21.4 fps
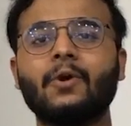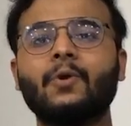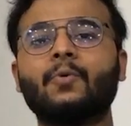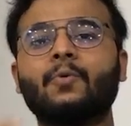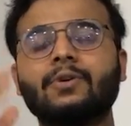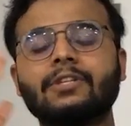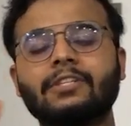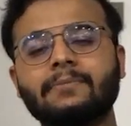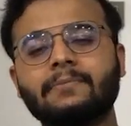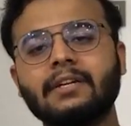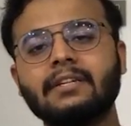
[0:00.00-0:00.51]

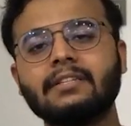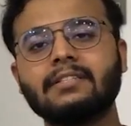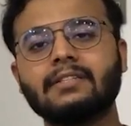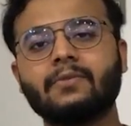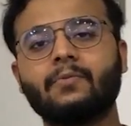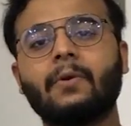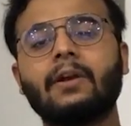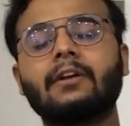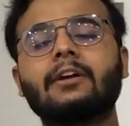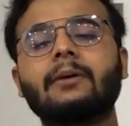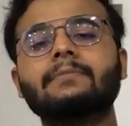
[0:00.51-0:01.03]
Which means
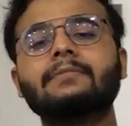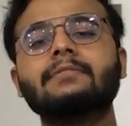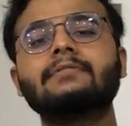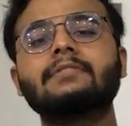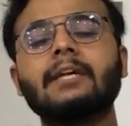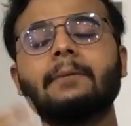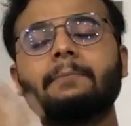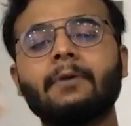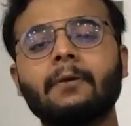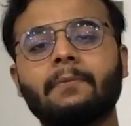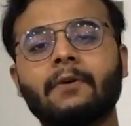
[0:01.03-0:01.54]
when it comes to
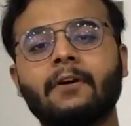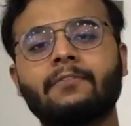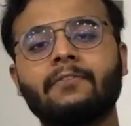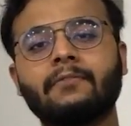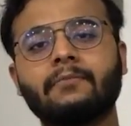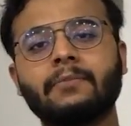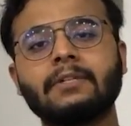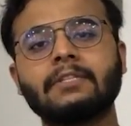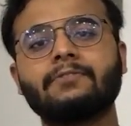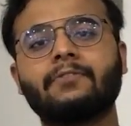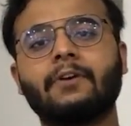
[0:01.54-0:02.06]
CPU
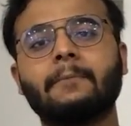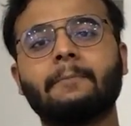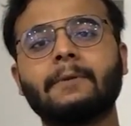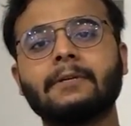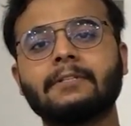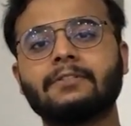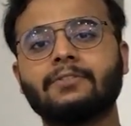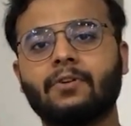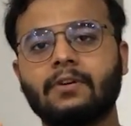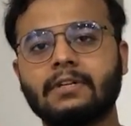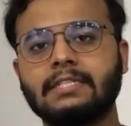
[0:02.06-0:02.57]
performance,
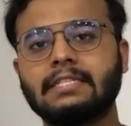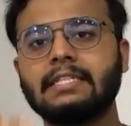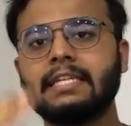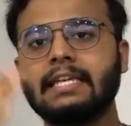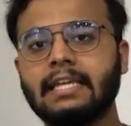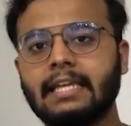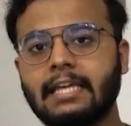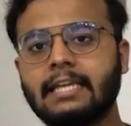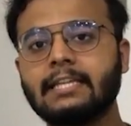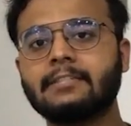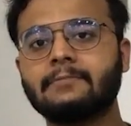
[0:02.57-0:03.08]
OnePlus Nord
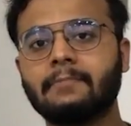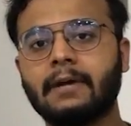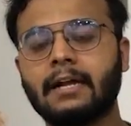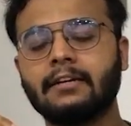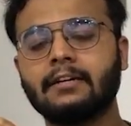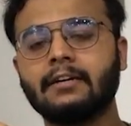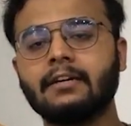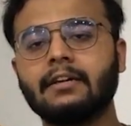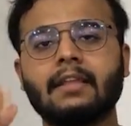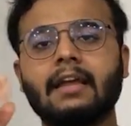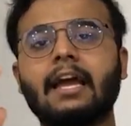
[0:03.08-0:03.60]
CE is
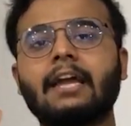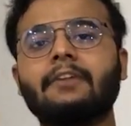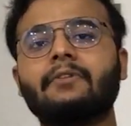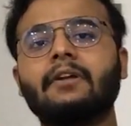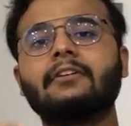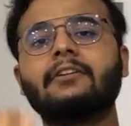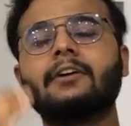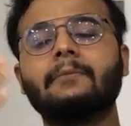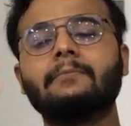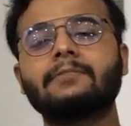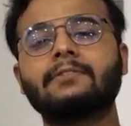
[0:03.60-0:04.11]
better, and
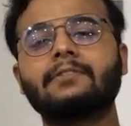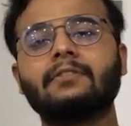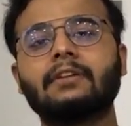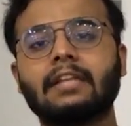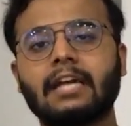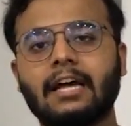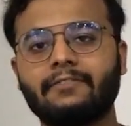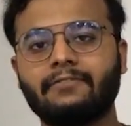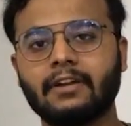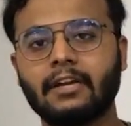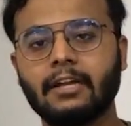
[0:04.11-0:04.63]
when it comes to
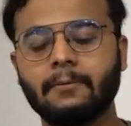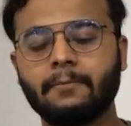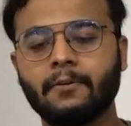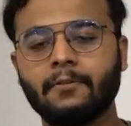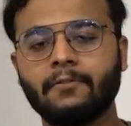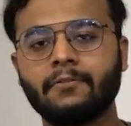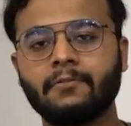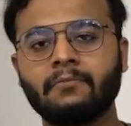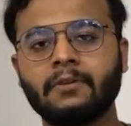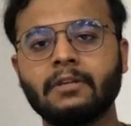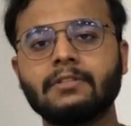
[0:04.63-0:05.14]
graphical
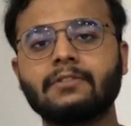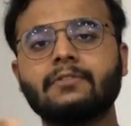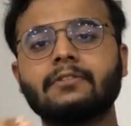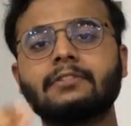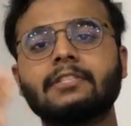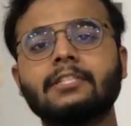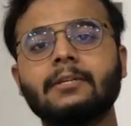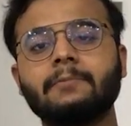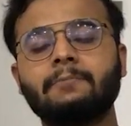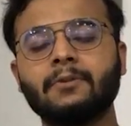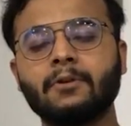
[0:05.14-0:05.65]
performance or
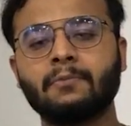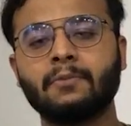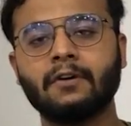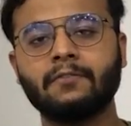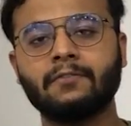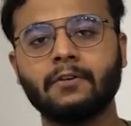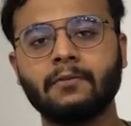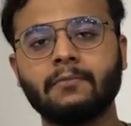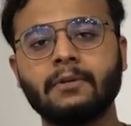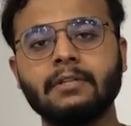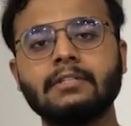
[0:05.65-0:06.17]
GPU
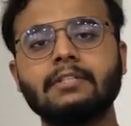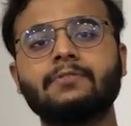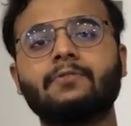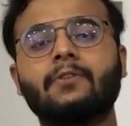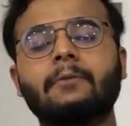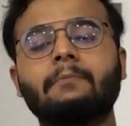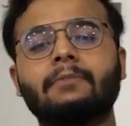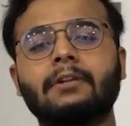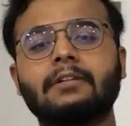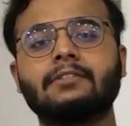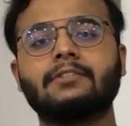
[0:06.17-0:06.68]
performance,
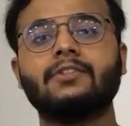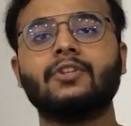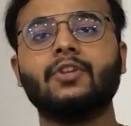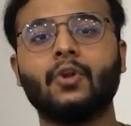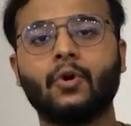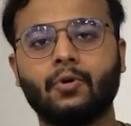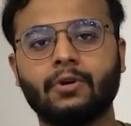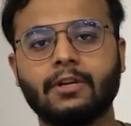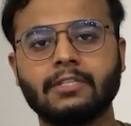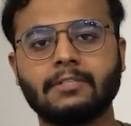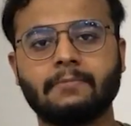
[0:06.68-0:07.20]
OnePlus
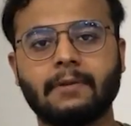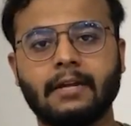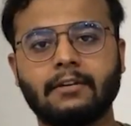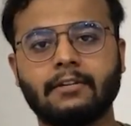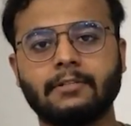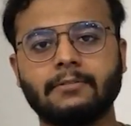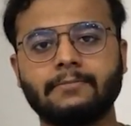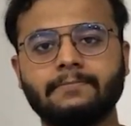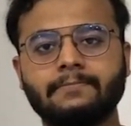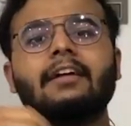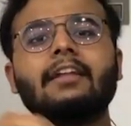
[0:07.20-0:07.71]
Nord is
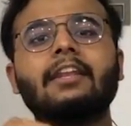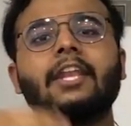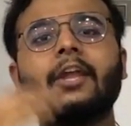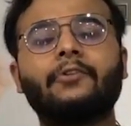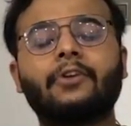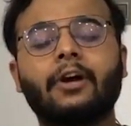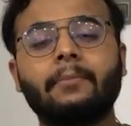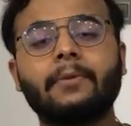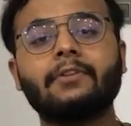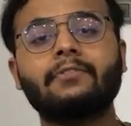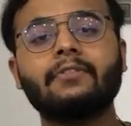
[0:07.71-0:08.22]
better. Now
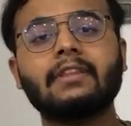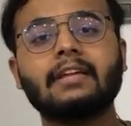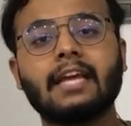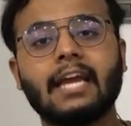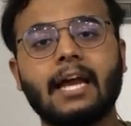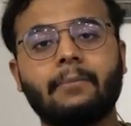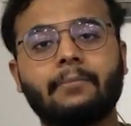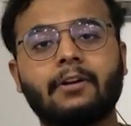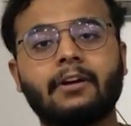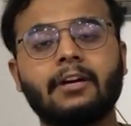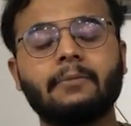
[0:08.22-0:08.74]
coming to the
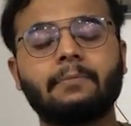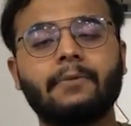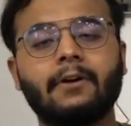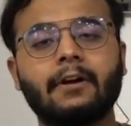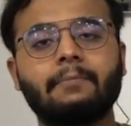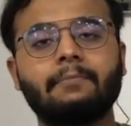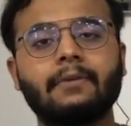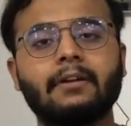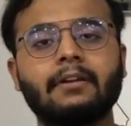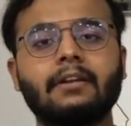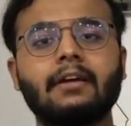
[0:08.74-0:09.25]
camera
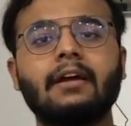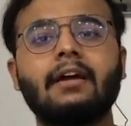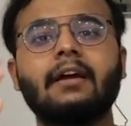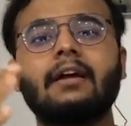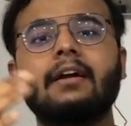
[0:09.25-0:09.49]
department,